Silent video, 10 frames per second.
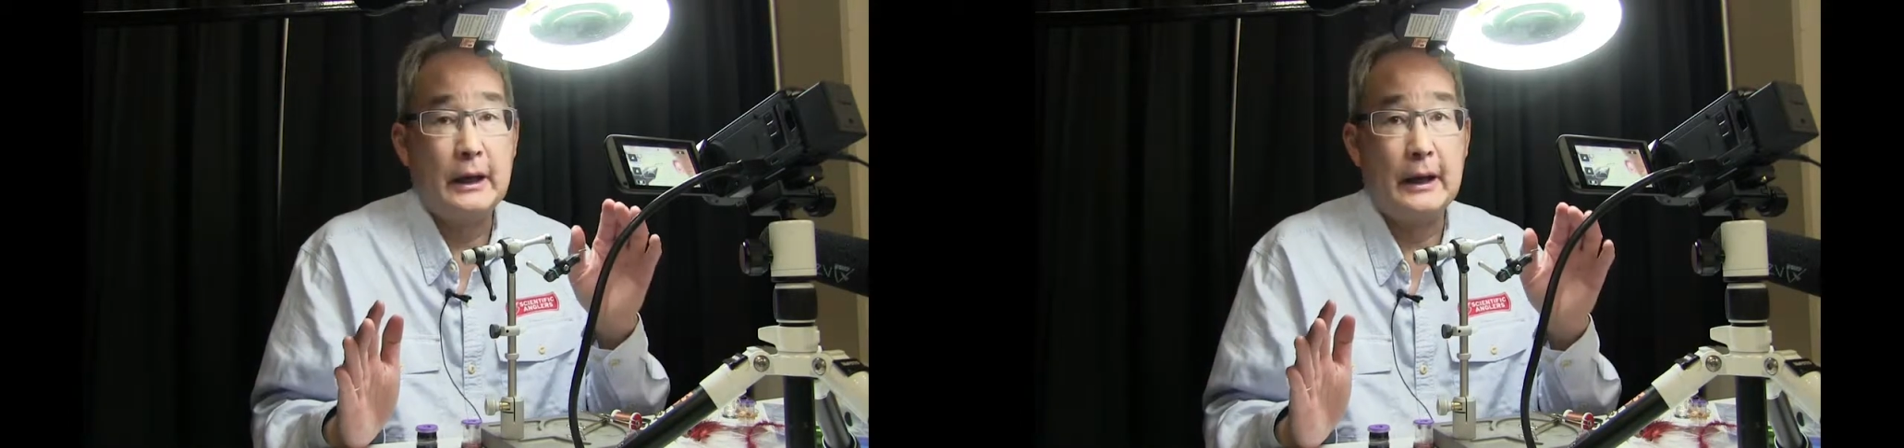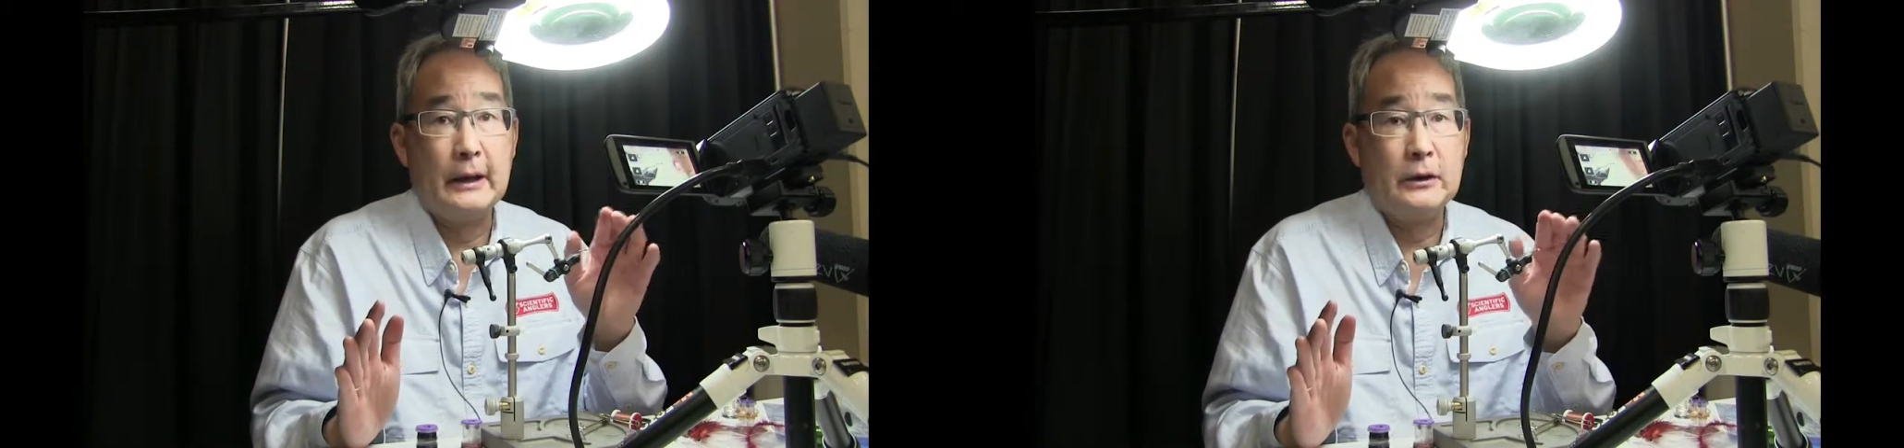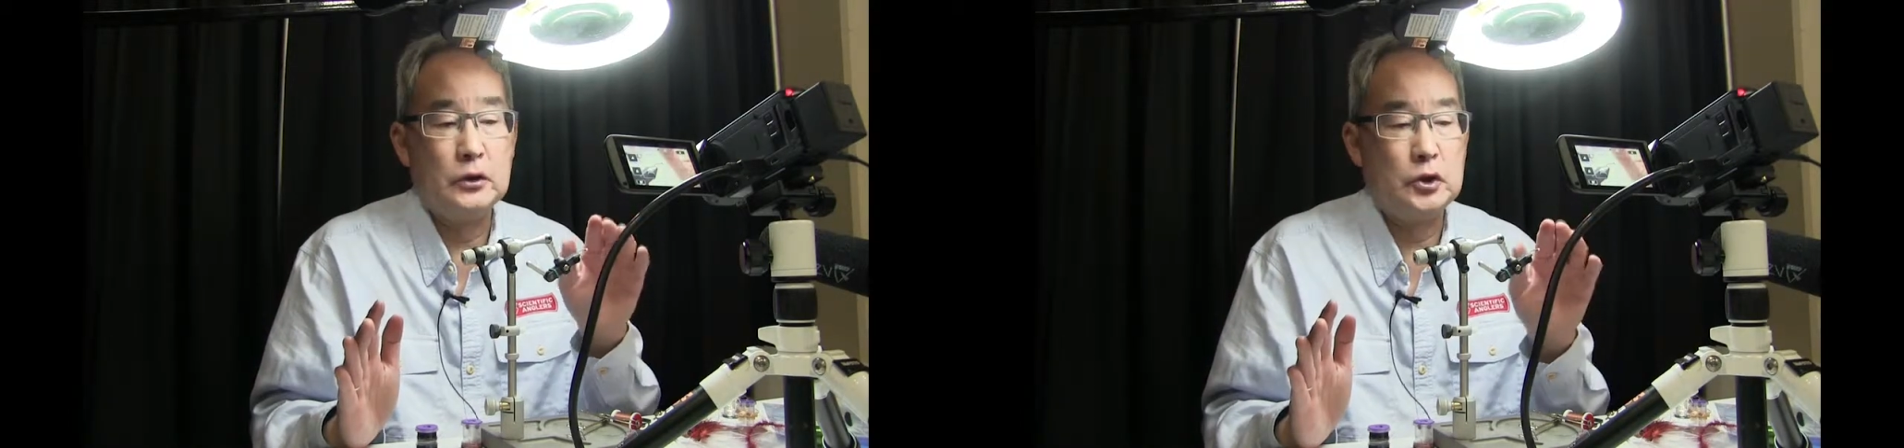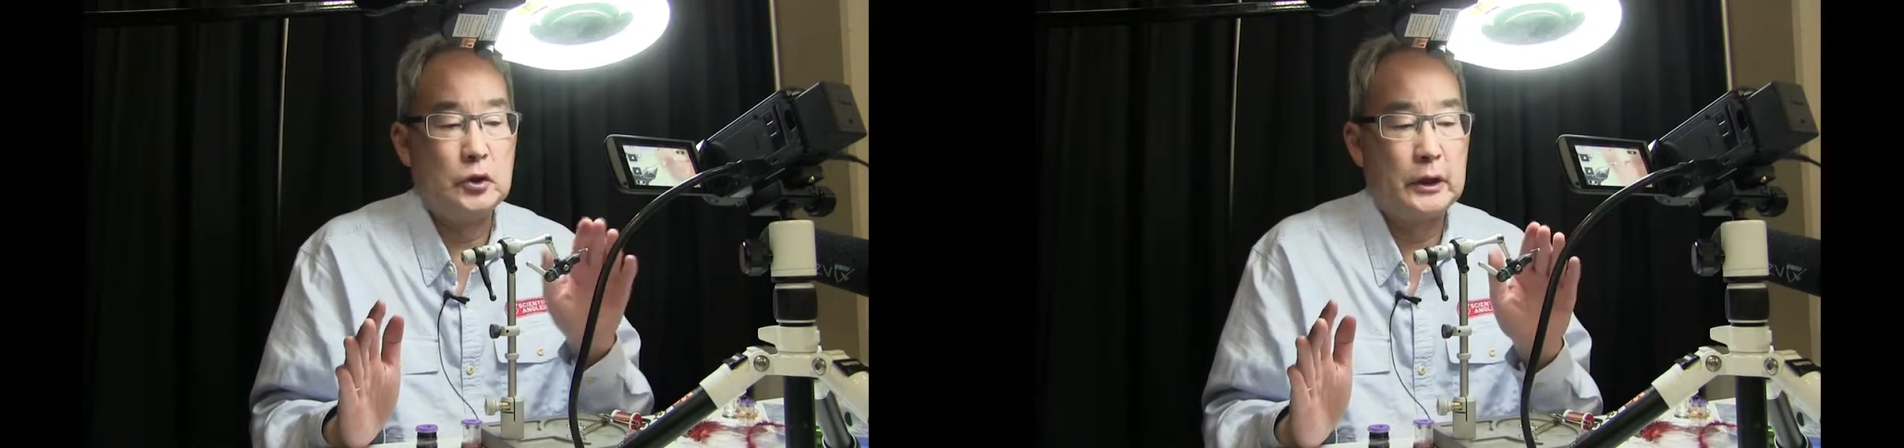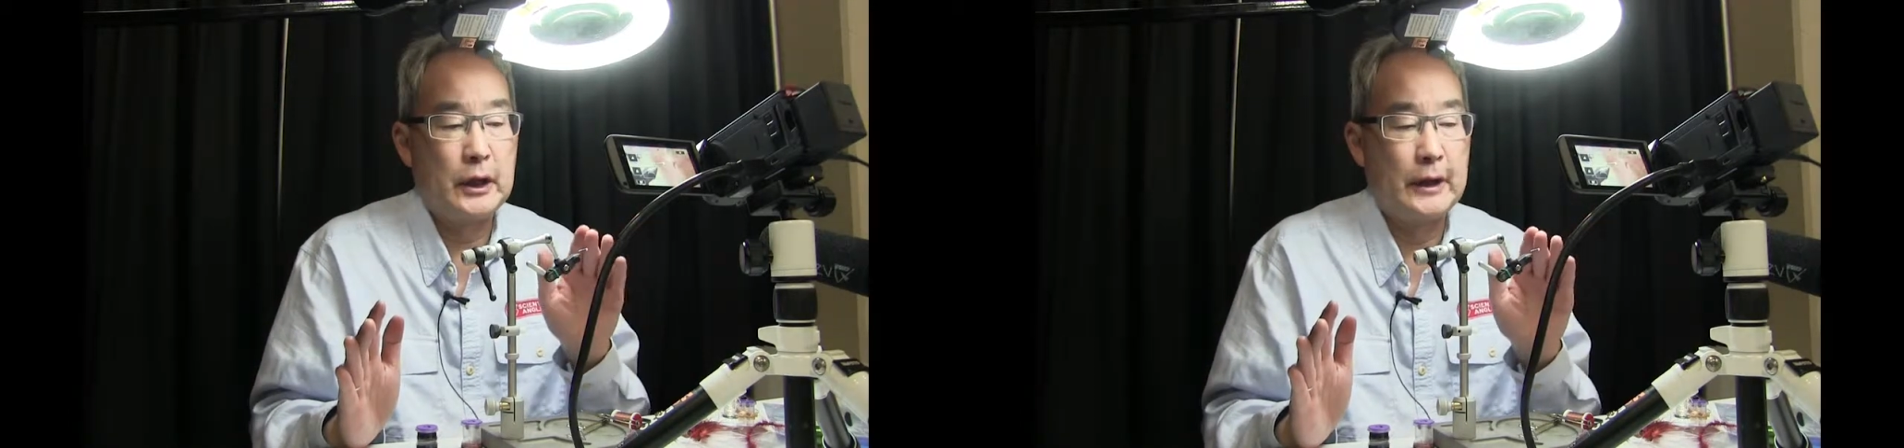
and you can